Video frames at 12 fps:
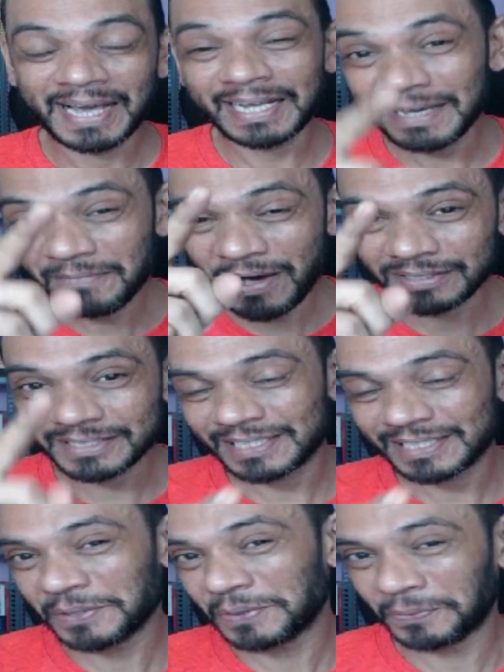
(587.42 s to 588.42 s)
And I'm
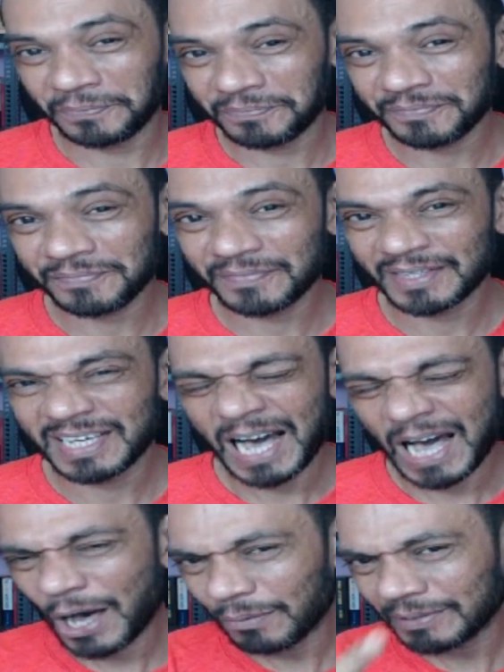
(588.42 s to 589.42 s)
asking you,
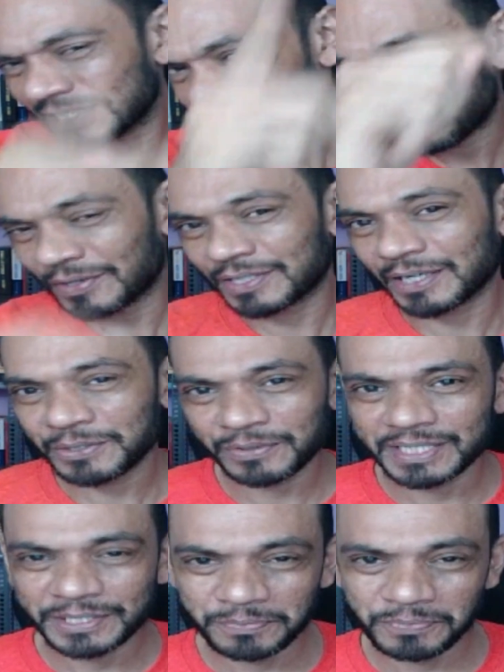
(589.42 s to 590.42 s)
how much effort are you
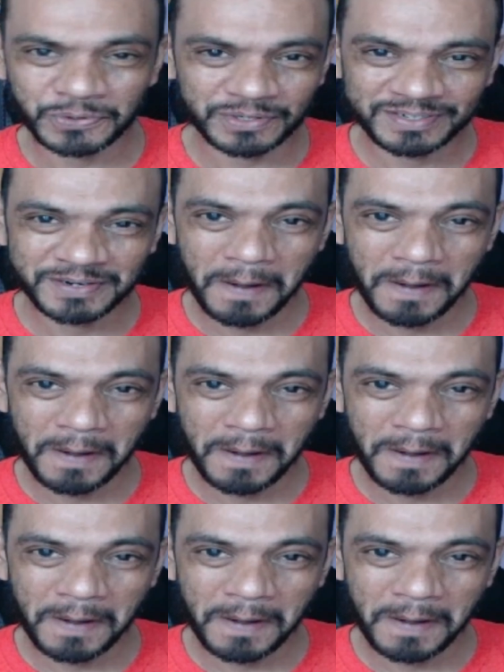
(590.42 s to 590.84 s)
ready to put?